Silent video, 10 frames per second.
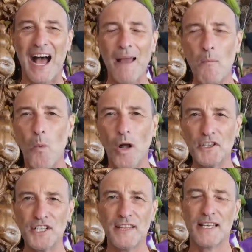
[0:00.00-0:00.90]
I'm
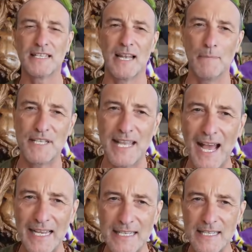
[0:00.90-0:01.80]
watching this and I'm
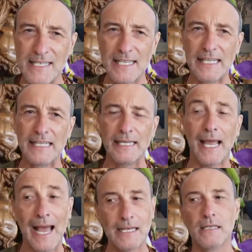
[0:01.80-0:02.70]
starting to see
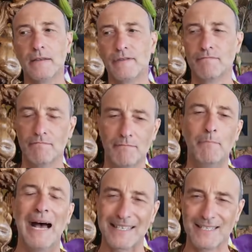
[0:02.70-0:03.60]
kind of
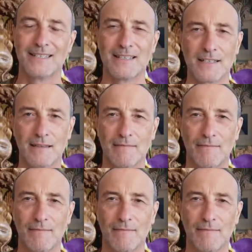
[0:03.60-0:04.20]
patterns